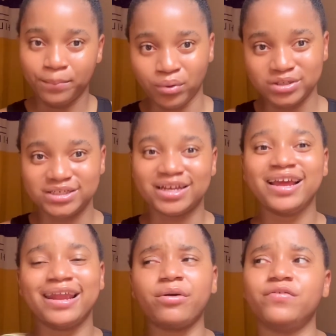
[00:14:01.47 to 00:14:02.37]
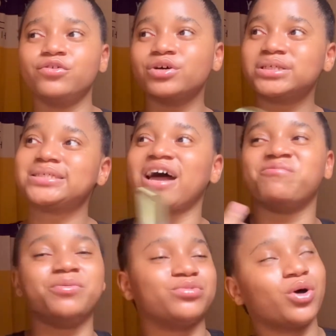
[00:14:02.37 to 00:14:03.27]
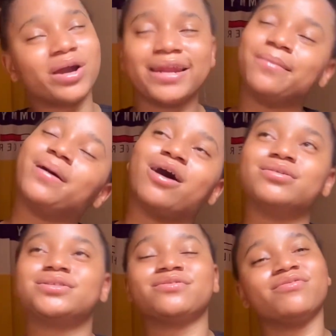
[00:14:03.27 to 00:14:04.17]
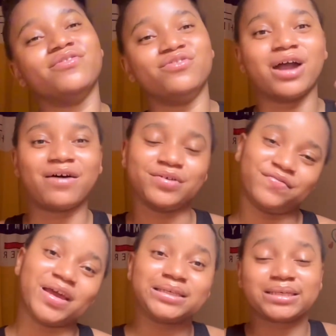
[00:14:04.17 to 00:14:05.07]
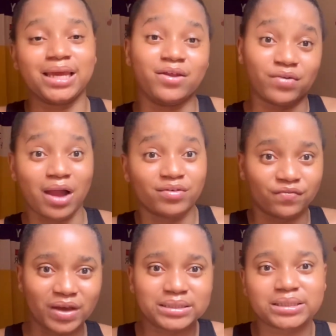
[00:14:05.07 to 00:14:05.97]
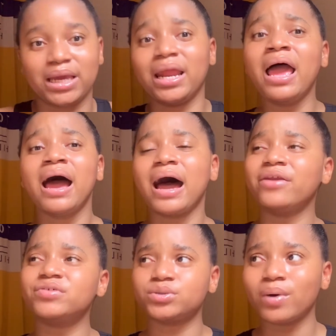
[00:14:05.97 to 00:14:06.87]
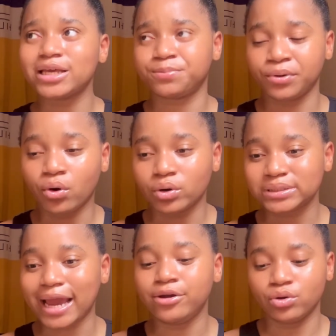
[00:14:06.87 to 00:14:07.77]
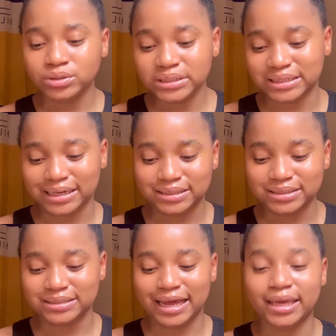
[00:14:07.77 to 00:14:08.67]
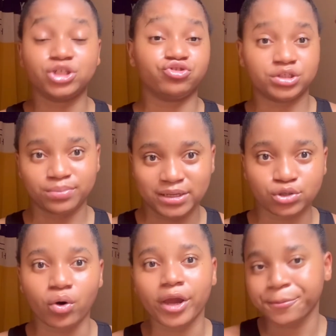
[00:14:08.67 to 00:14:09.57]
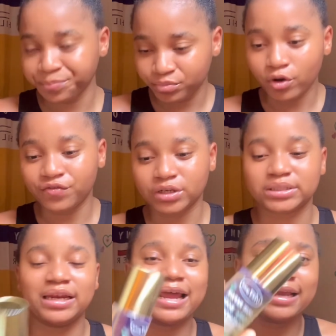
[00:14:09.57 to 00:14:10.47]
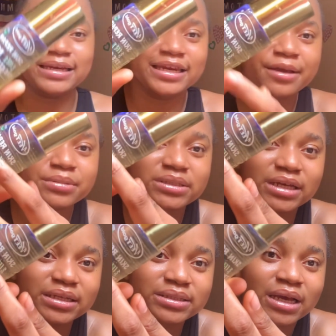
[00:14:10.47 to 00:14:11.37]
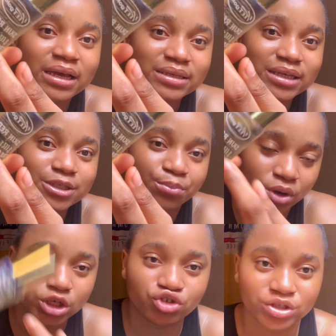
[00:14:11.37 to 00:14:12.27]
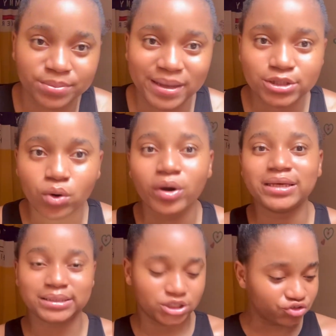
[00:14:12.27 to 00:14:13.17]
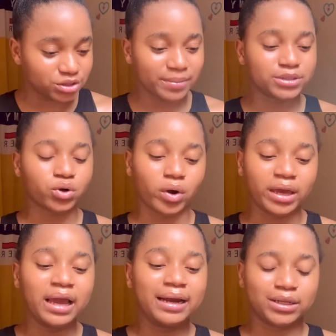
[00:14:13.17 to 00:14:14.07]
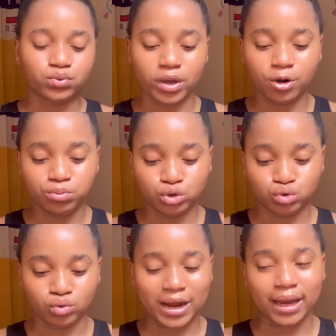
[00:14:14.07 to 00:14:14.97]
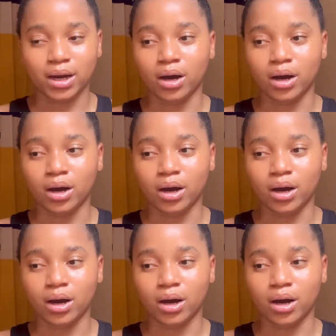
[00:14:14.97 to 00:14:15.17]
body. Now, if you notice, I've been talking about if you have a fair skin, and the reason why is because I noticed that this is like a treatment oil. Obviously, like the name states, it says body treatment oil. It's a treatment oil that will help you to like